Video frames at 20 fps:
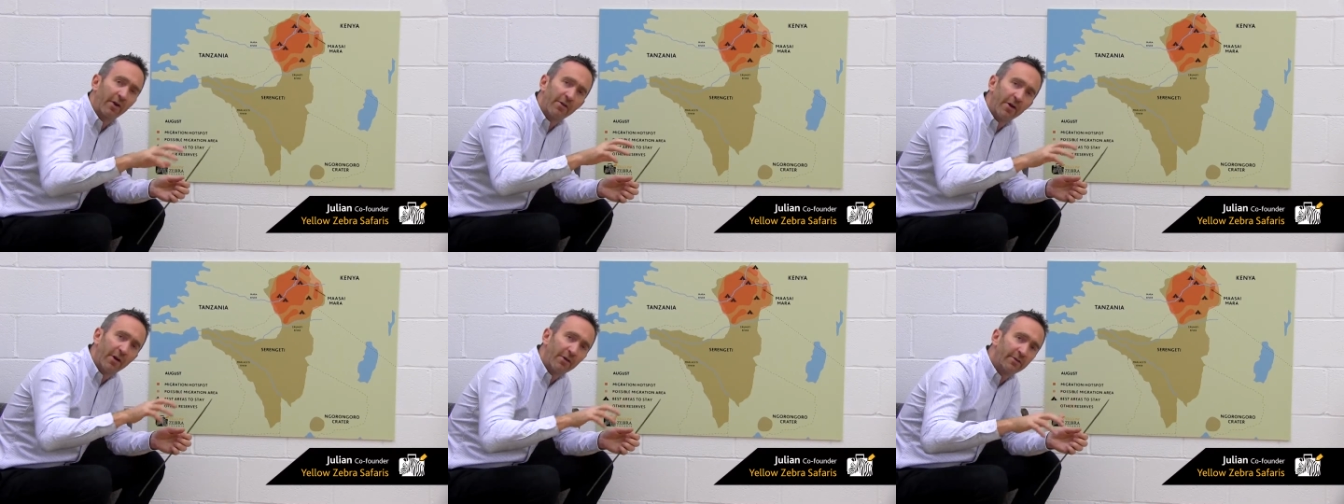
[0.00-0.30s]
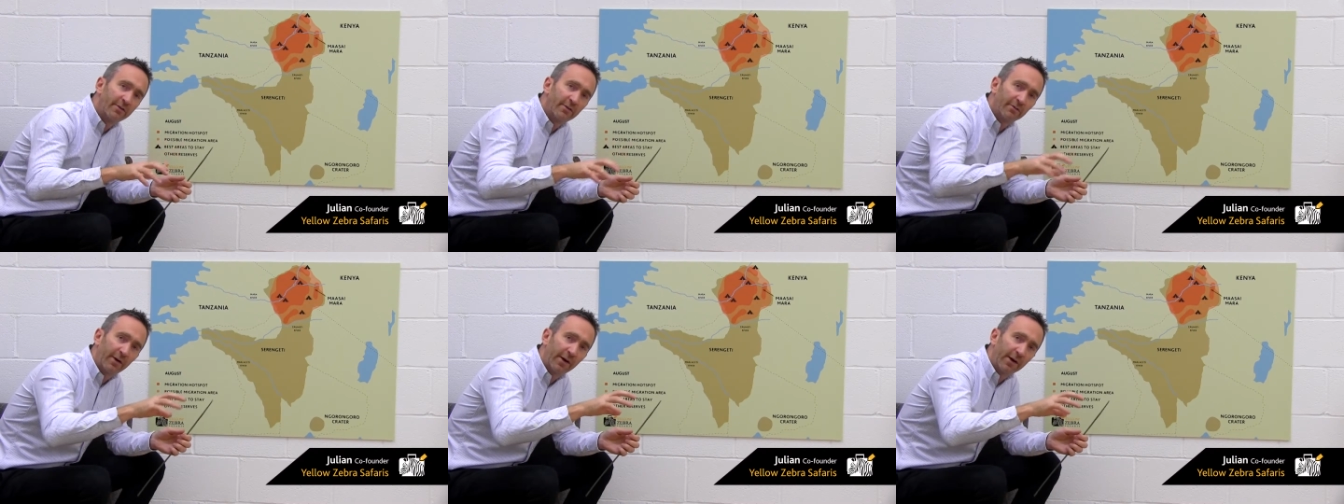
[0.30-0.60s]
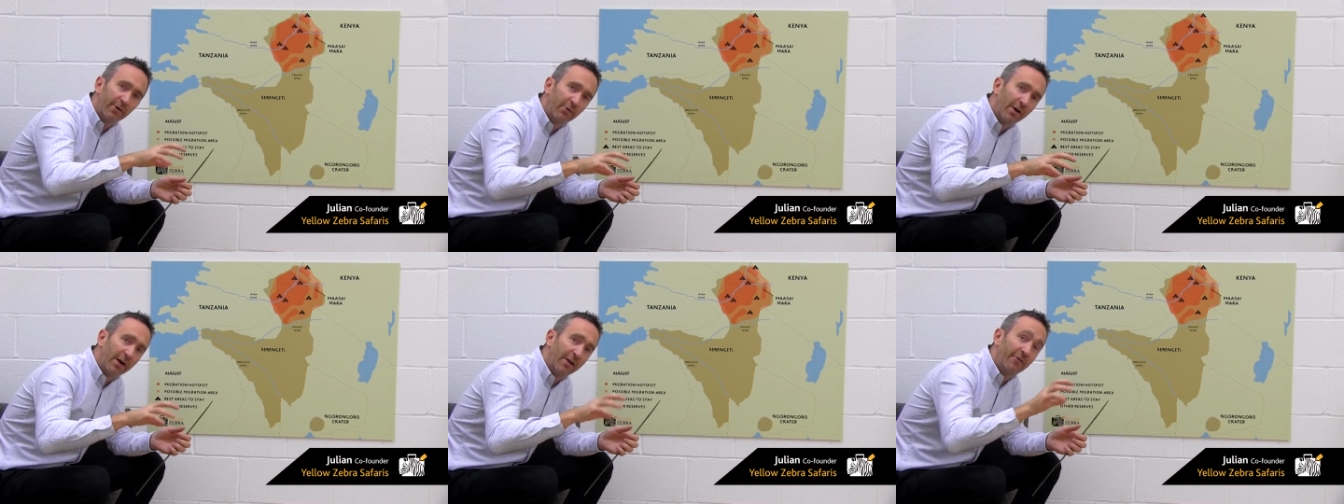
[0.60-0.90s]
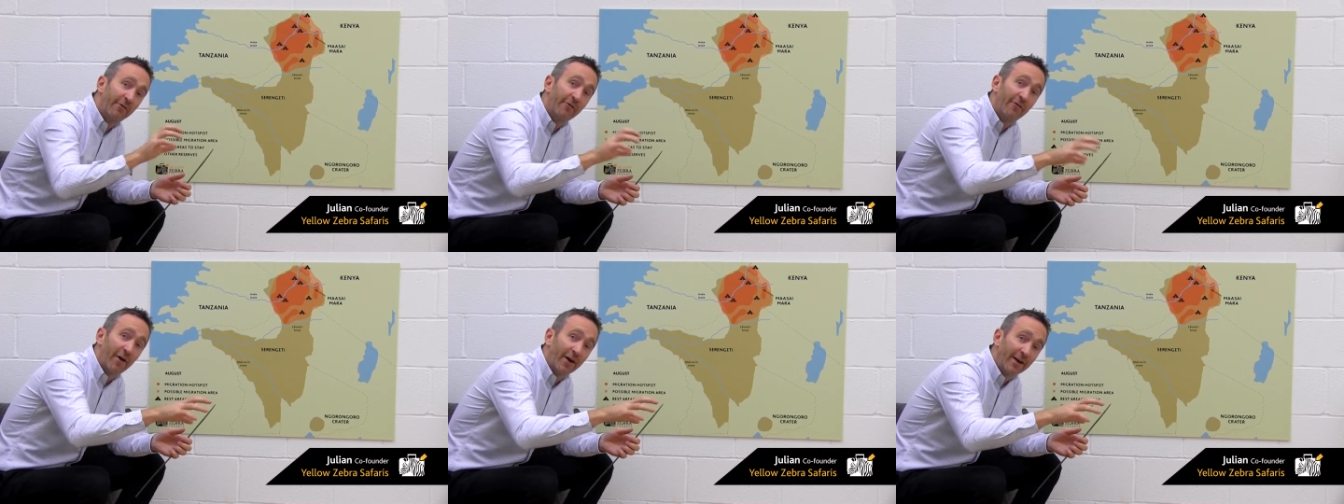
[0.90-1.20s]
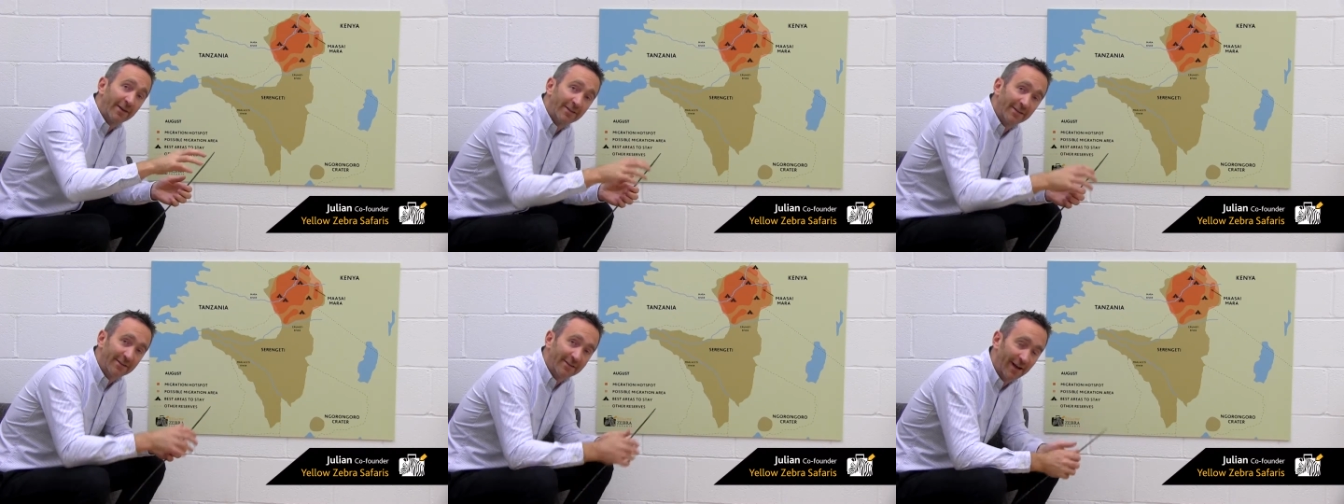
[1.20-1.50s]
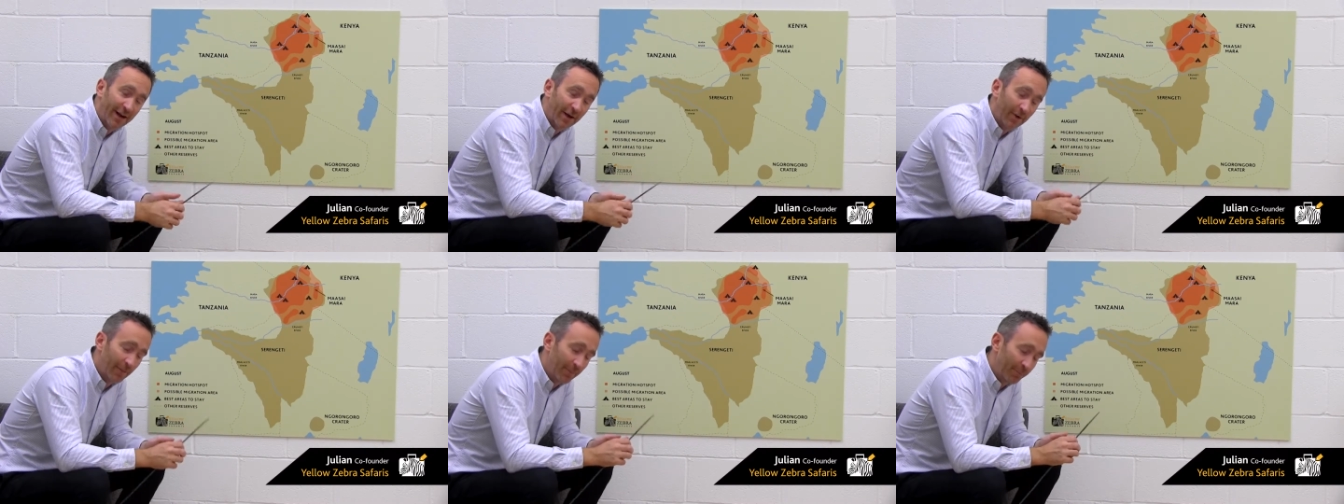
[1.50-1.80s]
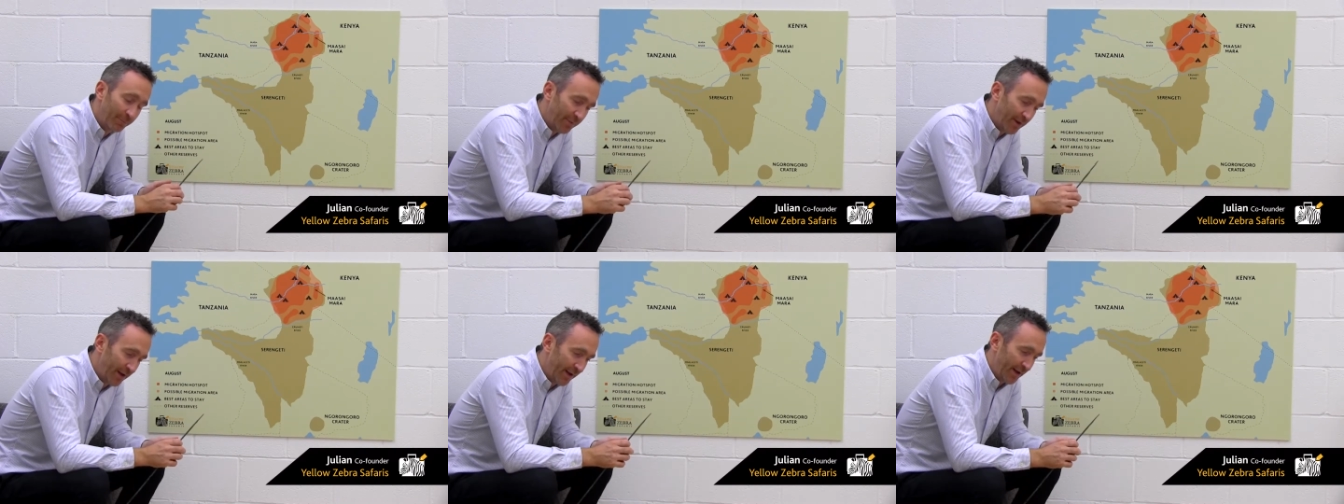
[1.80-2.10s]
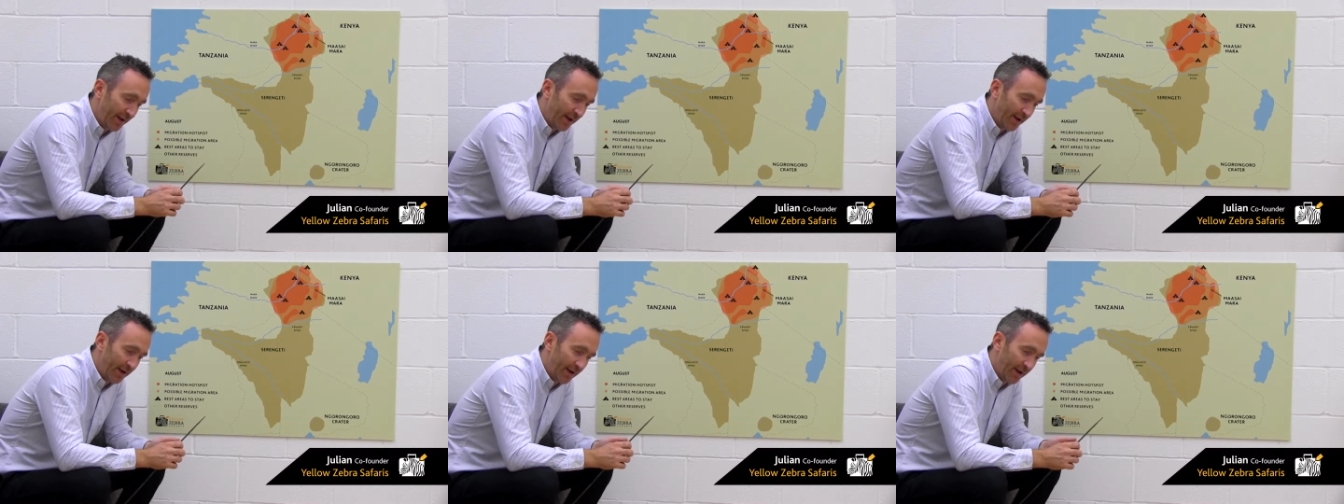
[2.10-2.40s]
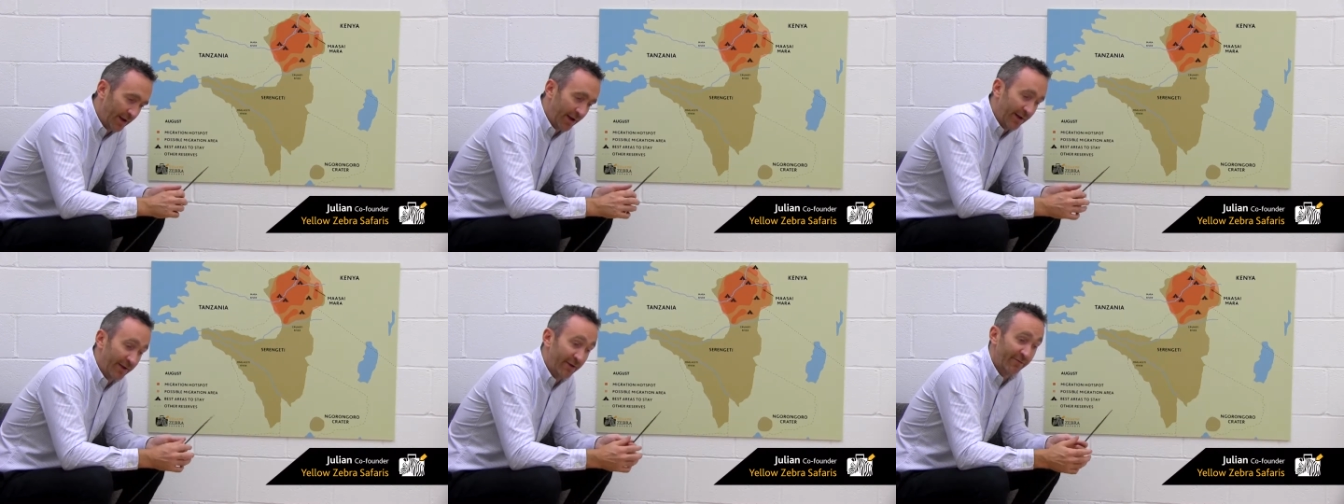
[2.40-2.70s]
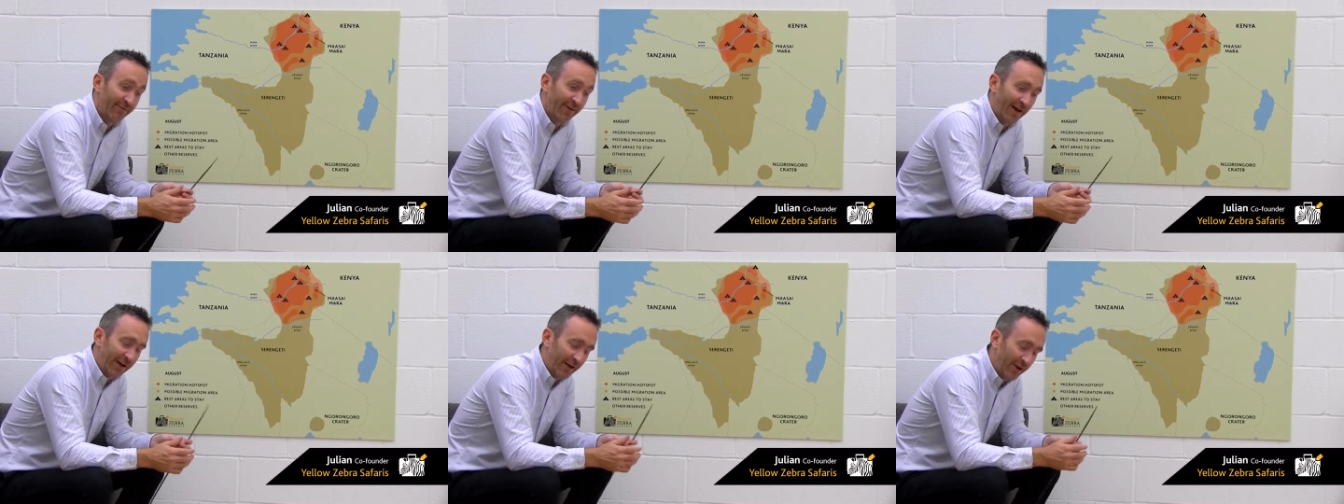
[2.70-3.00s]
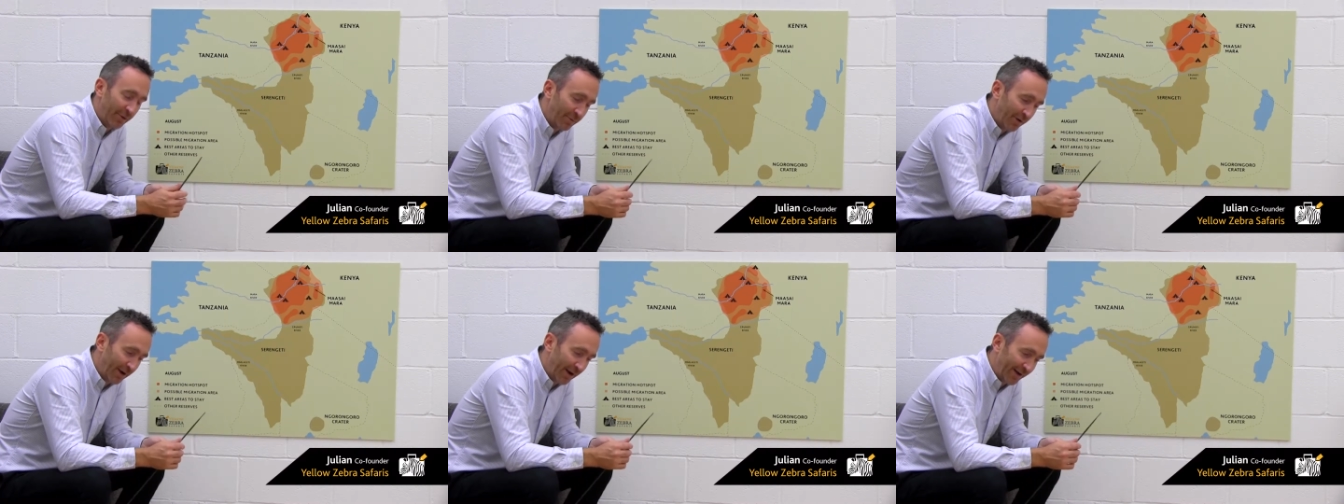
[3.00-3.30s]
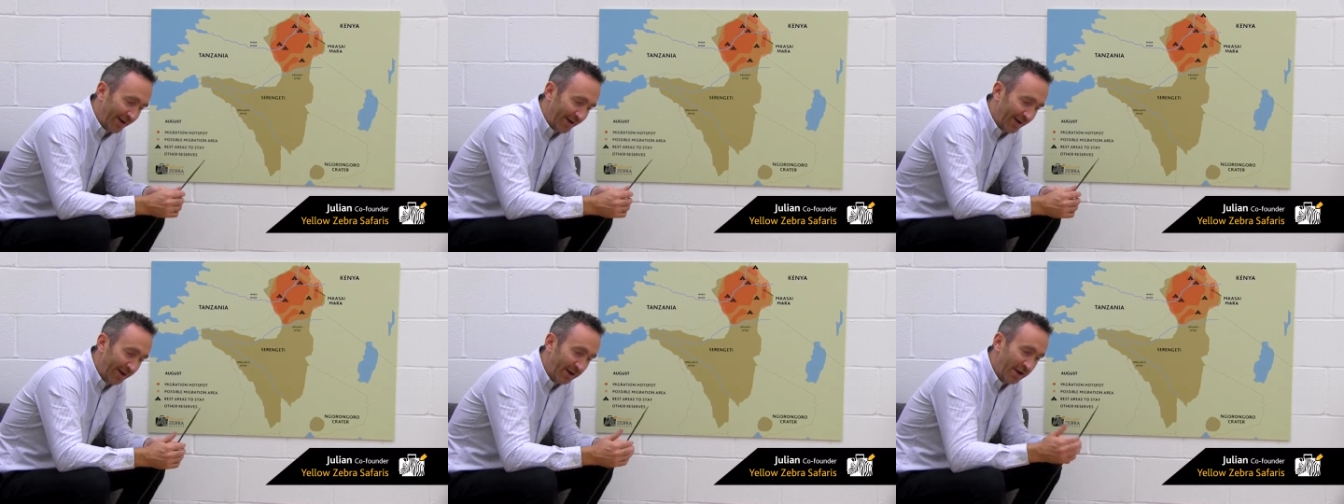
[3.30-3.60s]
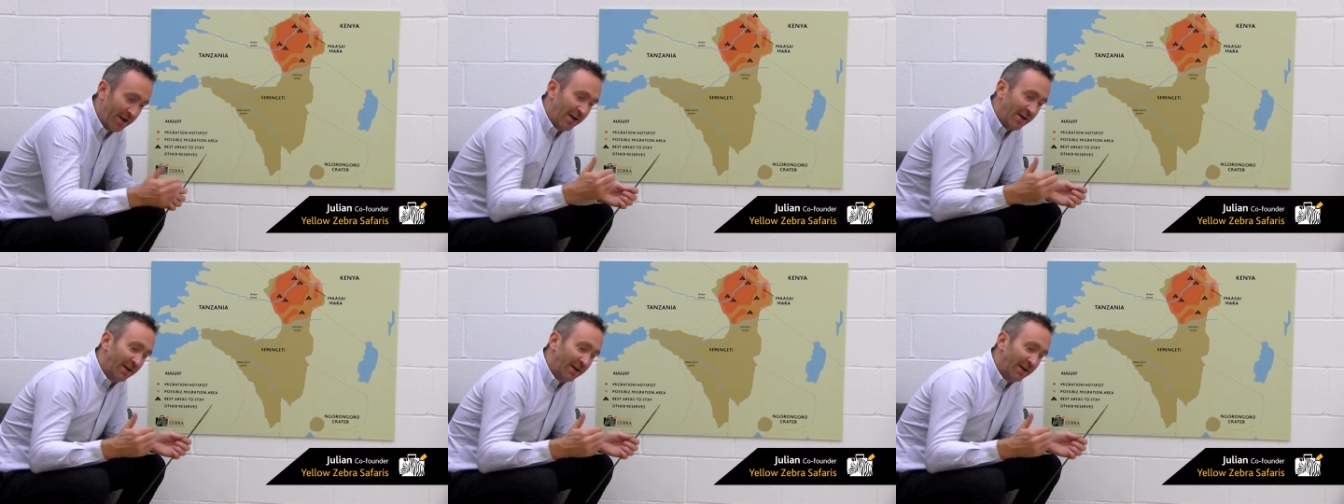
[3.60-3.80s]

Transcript: those 3 really fight it out in the value bracket.